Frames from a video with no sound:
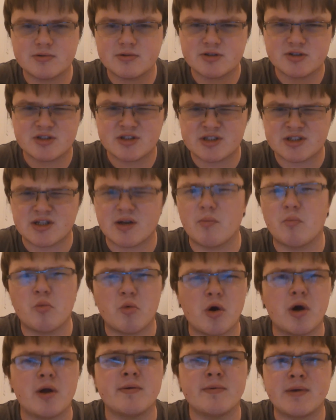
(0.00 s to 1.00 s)

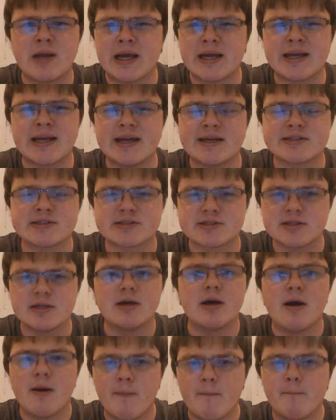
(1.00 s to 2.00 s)
somewhat, I guess,
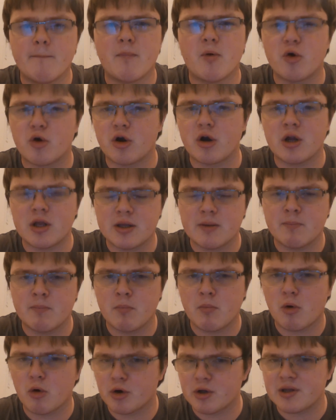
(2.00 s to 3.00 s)
more
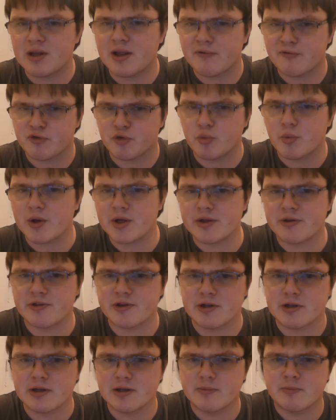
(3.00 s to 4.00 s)
left-wing
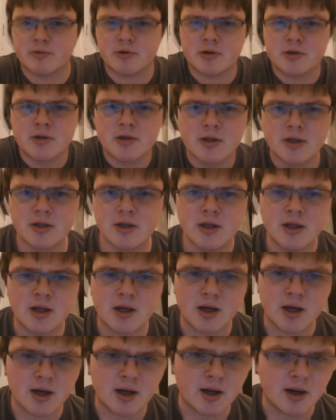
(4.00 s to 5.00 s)
than liberal.
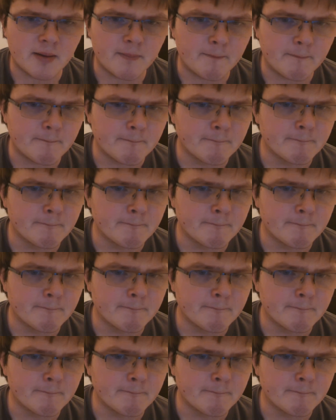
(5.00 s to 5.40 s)
But